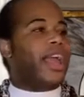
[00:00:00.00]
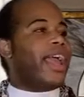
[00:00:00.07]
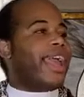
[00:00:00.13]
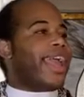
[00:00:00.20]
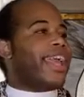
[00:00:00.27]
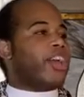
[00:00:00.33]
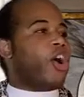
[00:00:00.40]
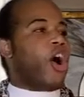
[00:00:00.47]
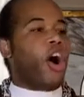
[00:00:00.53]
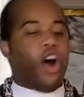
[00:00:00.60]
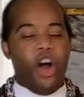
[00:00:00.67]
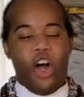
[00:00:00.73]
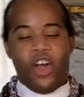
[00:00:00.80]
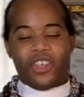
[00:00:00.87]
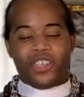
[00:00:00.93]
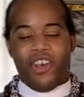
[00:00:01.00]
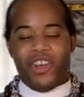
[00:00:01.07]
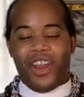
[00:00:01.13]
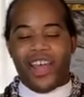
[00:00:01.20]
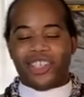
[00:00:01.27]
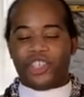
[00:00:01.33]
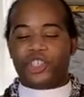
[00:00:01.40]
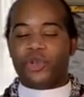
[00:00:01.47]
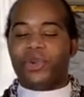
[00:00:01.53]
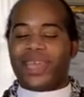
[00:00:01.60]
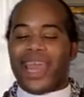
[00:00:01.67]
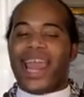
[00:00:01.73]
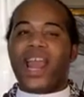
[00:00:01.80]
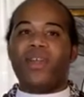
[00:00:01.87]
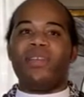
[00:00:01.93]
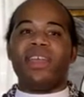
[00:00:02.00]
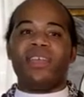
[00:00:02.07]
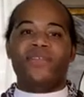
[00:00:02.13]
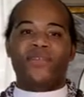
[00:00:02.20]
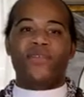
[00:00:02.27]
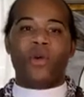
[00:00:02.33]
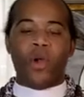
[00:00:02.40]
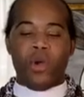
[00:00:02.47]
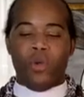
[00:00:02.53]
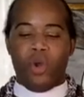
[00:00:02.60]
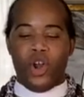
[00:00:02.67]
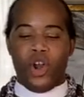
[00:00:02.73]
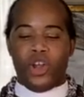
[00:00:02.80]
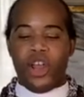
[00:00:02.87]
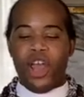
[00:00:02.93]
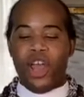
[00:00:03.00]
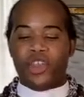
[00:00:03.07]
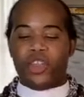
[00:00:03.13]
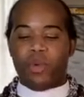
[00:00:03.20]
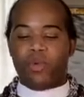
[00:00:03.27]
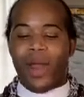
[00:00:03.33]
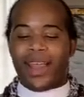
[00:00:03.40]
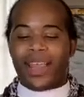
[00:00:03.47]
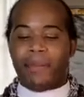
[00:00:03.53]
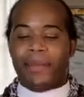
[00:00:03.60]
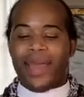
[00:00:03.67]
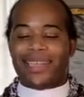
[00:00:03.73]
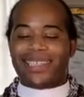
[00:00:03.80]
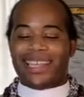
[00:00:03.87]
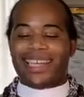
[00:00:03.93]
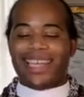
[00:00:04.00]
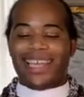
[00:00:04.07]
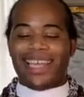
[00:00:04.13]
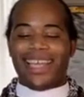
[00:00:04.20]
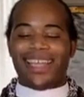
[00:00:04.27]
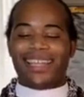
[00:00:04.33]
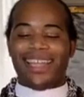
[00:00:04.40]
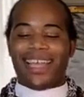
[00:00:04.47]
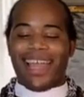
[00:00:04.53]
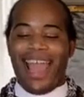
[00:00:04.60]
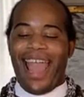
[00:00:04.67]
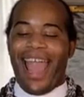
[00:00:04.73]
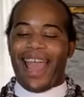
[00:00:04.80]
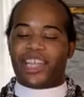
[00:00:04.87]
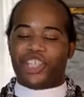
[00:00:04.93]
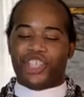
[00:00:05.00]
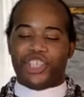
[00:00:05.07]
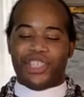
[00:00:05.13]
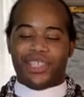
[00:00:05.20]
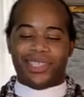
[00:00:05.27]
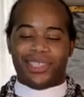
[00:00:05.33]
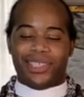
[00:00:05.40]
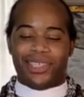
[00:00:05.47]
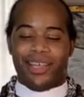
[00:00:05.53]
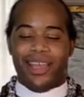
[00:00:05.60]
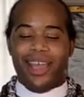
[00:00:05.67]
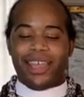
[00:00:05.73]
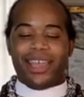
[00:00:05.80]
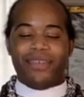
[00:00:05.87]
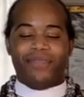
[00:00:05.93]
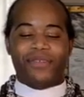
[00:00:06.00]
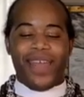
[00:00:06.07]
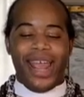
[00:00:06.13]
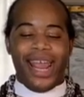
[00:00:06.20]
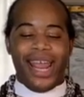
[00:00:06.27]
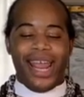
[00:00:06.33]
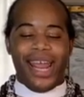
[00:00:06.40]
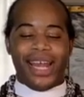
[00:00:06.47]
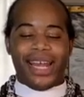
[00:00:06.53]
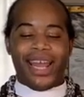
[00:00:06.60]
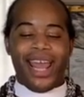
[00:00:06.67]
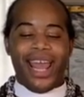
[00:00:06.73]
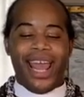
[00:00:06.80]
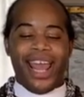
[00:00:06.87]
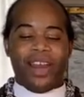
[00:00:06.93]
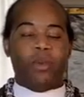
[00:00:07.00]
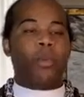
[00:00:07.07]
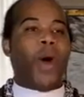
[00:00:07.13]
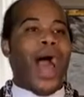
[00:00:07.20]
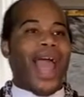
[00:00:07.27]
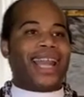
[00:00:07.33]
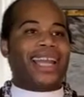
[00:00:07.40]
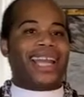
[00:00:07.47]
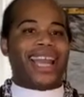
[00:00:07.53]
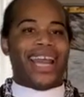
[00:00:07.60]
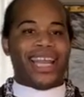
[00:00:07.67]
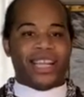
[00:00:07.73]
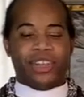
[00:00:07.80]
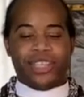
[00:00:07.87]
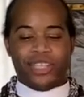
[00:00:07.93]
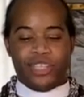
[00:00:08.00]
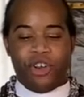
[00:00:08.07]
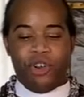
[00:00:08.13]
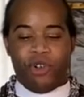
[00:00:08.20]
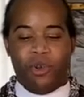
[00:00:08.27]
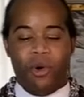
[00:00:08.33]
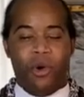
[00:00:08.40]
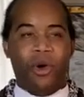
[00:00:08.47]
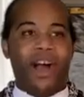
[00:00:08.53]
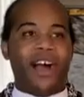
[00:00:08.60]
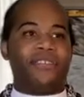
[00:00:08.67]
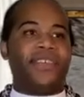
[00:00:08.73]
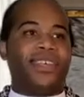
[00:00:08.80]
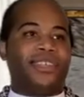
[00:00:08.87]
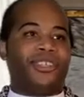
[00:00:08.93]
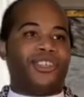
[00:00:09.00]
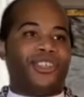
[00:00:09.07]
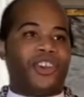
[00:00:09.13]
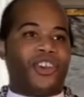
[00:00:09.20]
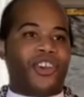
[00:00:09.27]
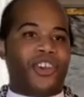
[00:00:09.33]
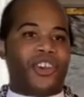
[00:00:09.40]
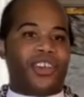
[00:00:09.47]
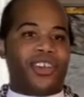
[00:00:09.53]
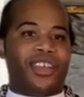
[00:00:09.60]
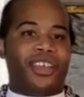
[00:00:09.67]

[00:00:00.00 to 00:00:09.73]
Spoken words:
It calls on us to carry forward the recommended healing actions conveyed in widening the circle of concern,